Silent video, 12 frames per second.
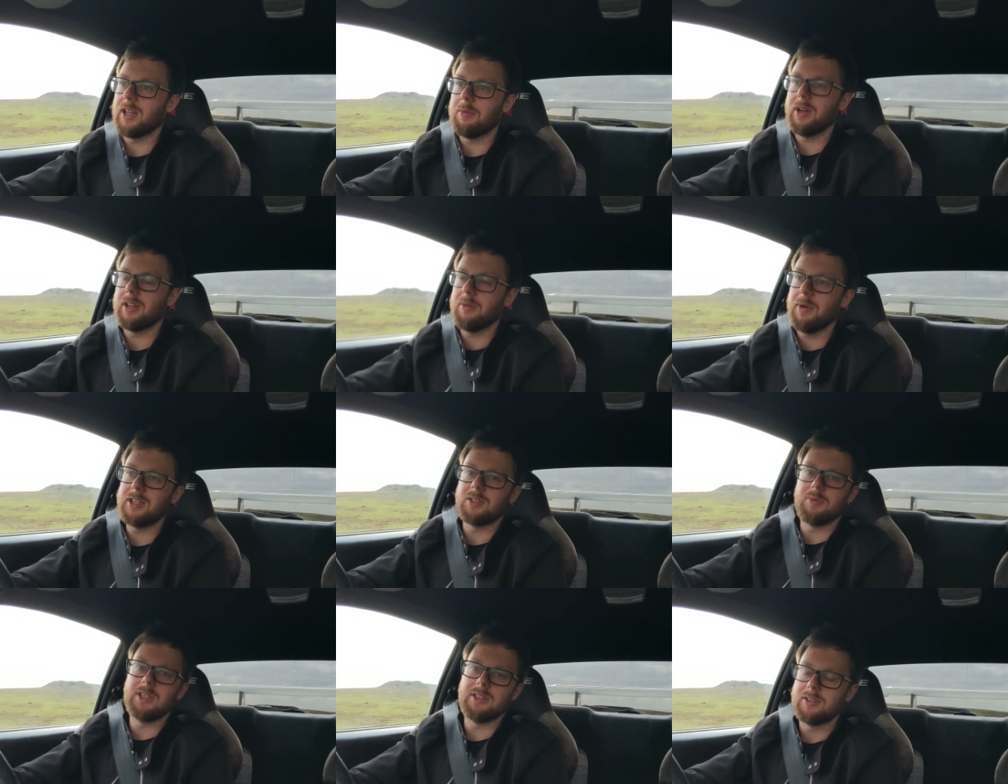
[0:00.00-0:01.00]
They're made to
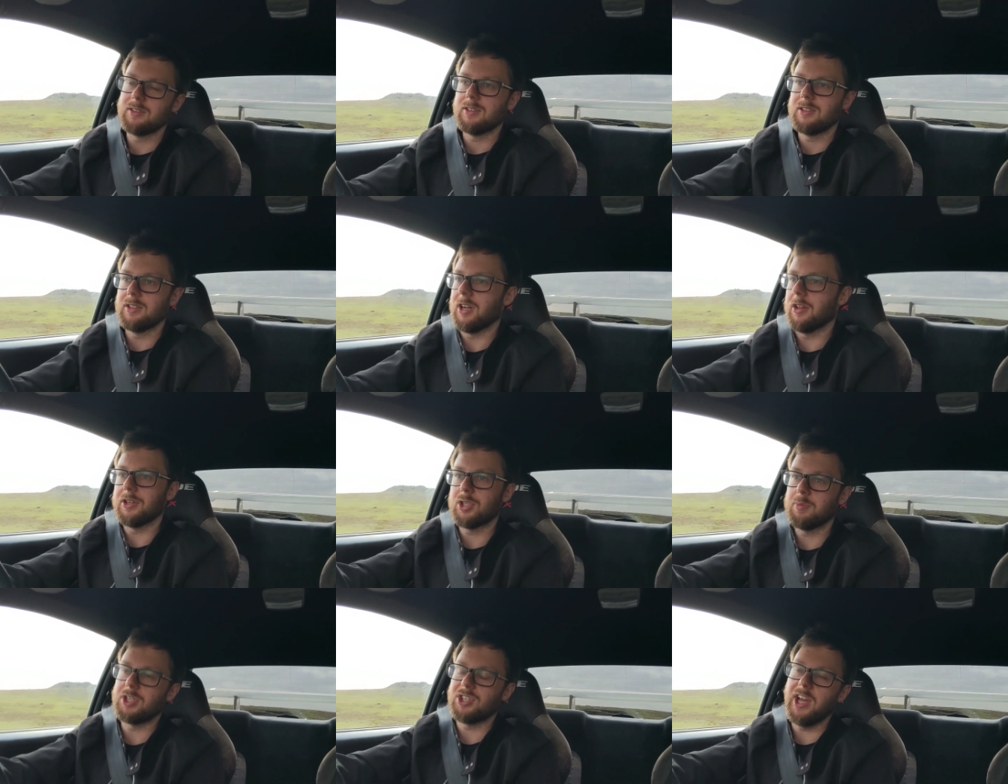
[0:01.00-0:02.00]
be, you know, they
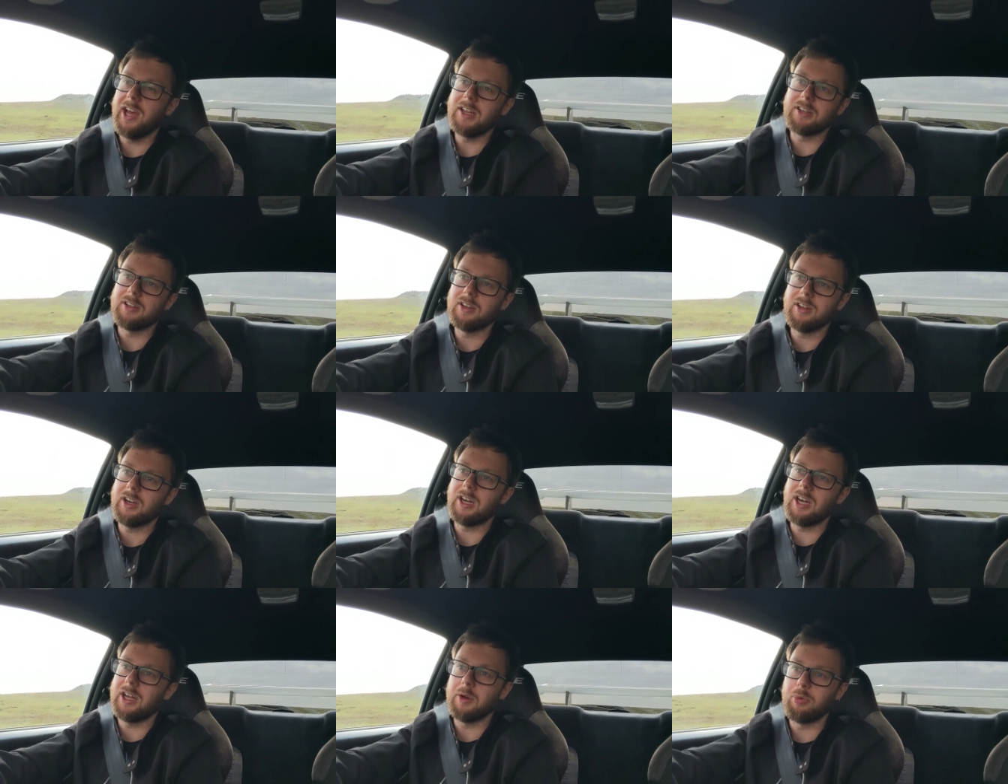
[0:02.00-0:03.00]
should be shared
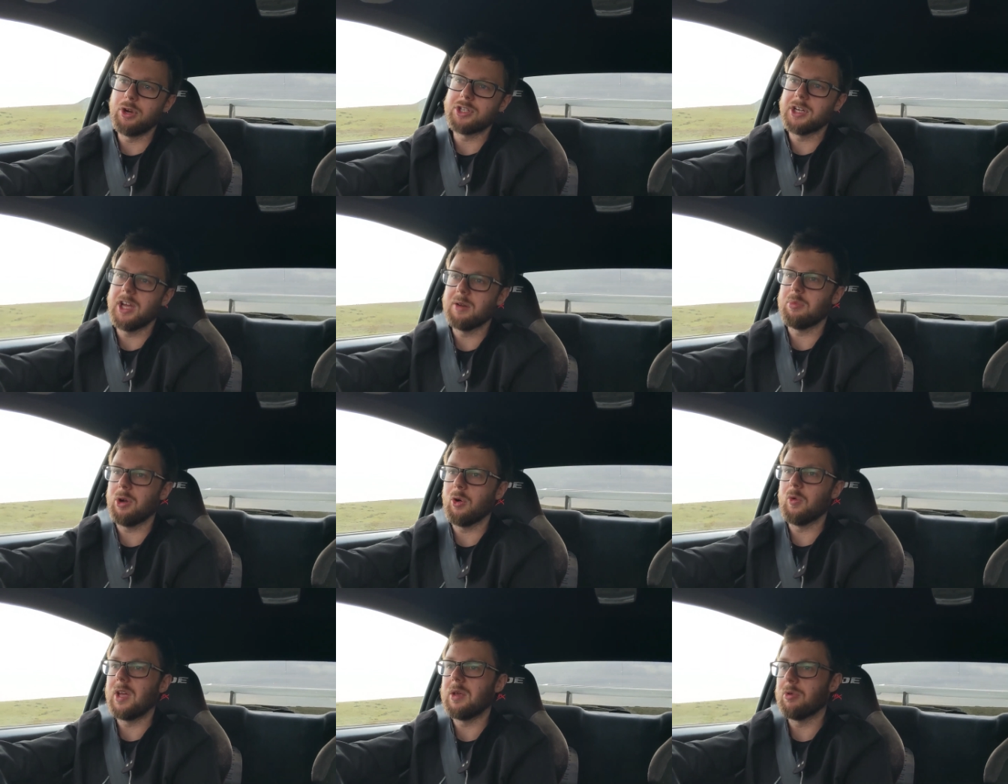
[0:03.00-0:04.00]
and appreciated by
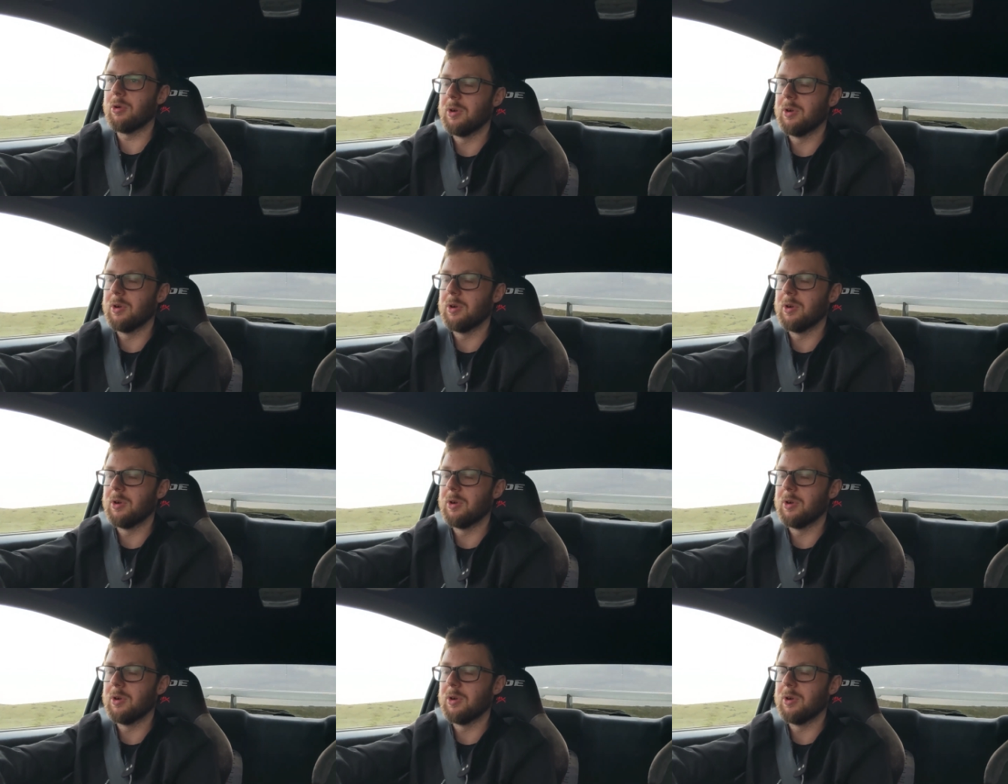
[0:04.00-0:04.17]
all people.